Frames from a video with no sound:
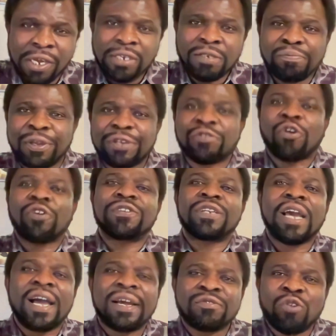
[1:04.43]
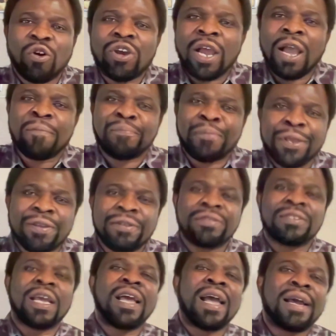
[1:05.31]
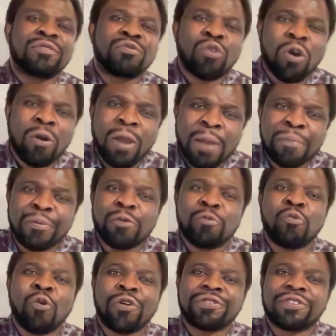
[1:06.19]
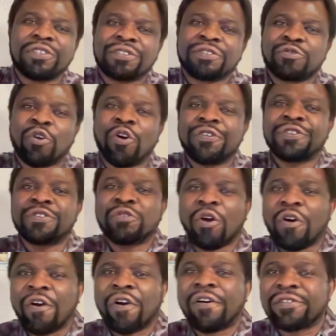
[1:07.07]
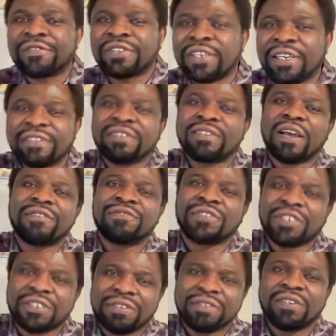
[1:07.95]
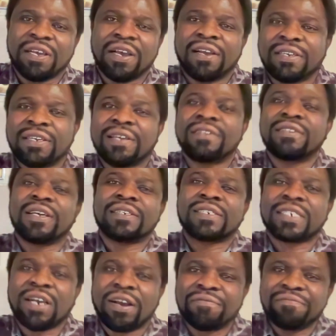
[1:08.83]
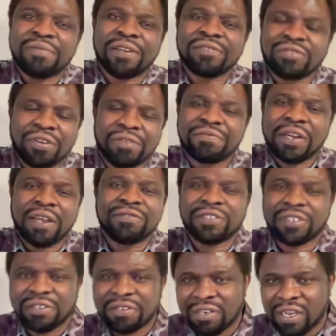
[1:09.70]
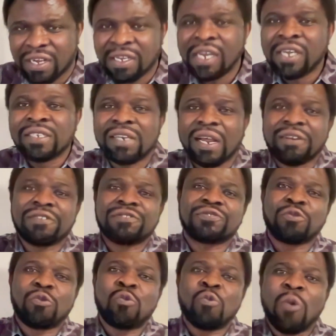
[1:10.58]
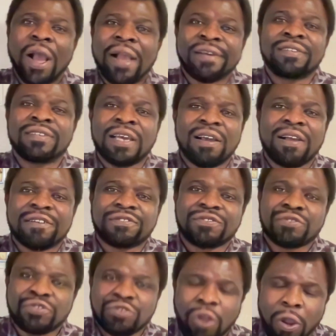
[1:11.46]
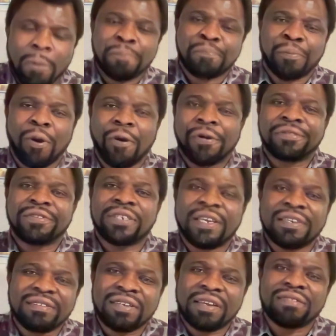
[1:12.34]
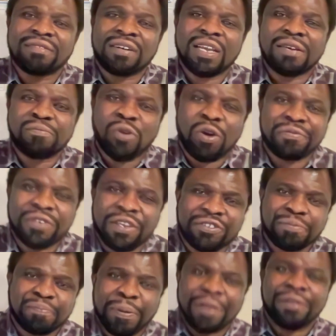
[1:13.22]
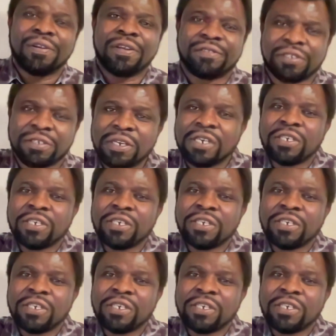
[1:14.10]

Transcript: Because they are not happy what is going on in Nigeria, in the government of Nigeria. That is why they are stubborn in the realm of the spirit.